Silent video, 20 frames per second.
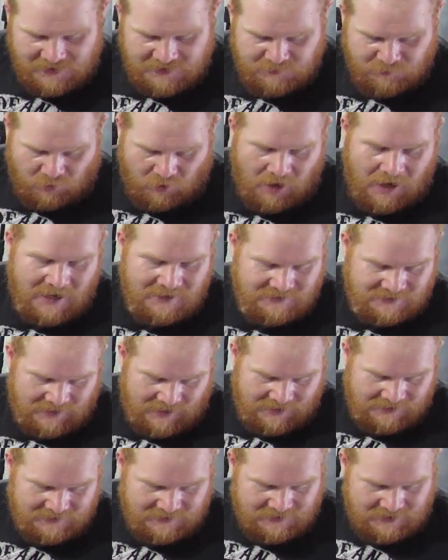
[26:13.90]

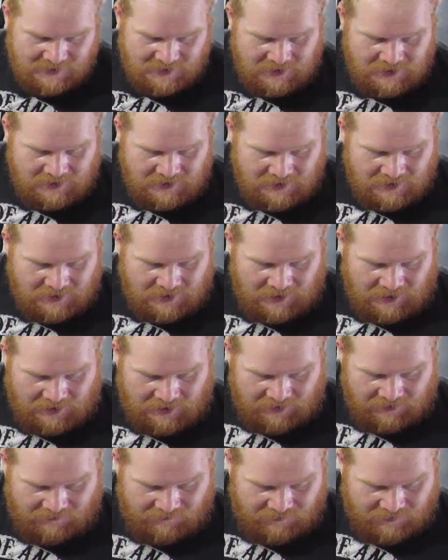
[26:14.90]
process
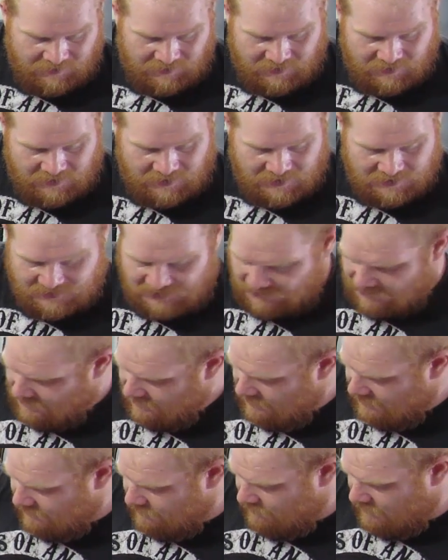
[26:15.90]
of
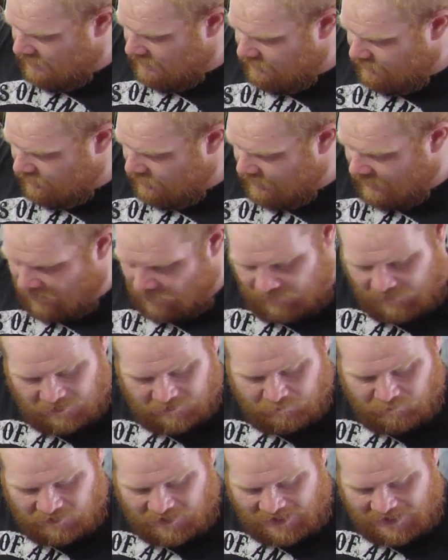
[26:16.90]
essentially just measuring out the
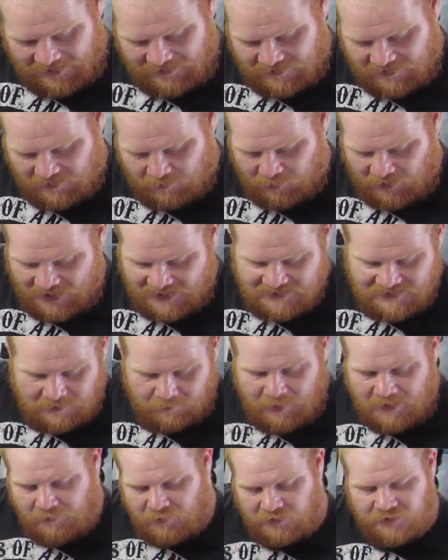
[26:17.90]
length of the blade.
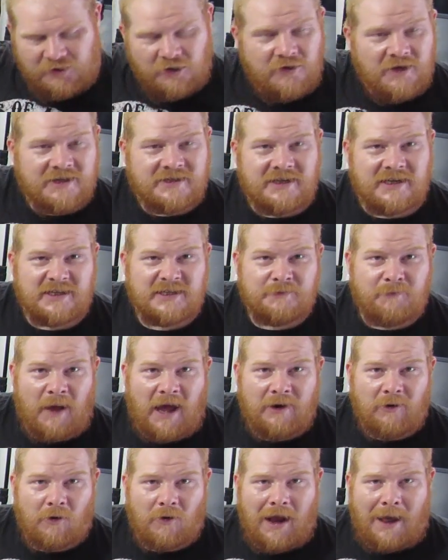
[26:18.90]
Some people do this in a
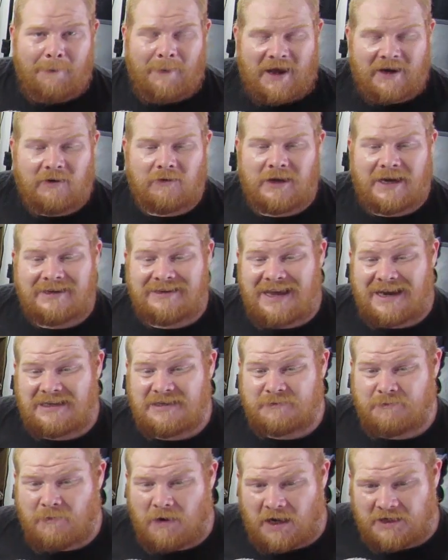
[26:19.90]
spiral wrap. I don't like that
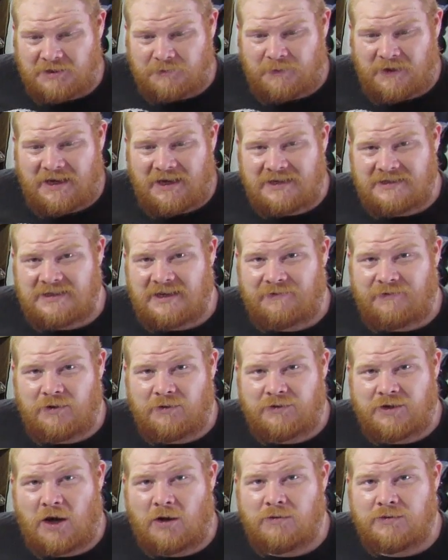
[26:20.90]
as much because if
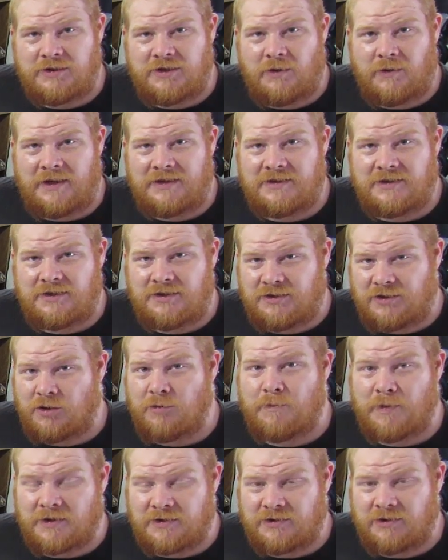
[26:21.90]
you don't do it
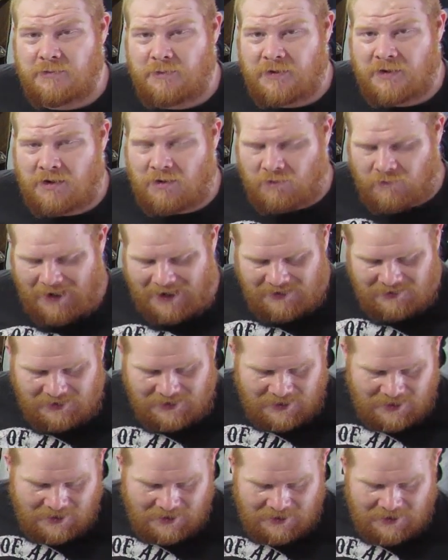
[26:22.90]
super
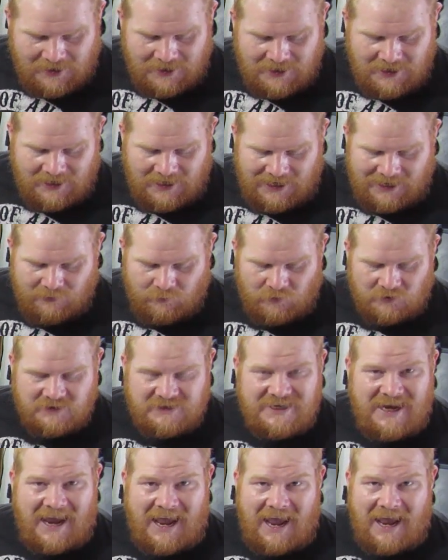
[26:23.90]
correctly, it will
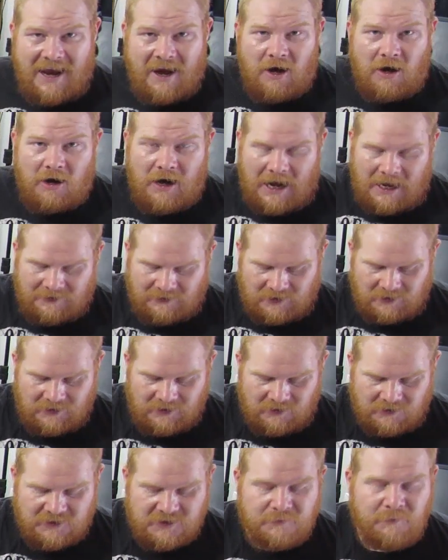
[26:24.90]
tear at the
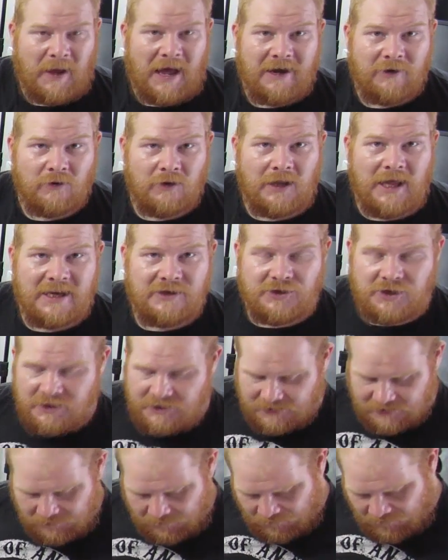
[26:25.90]
little spiral
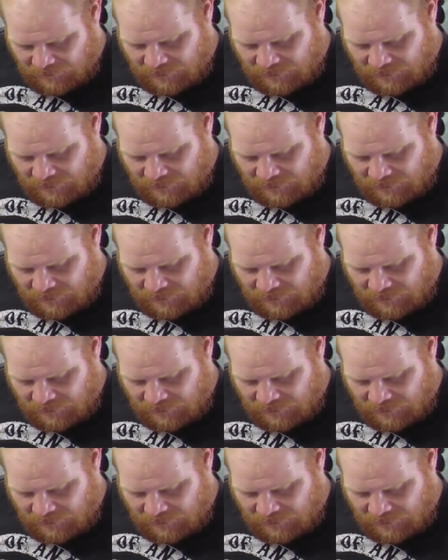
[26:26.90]
edges.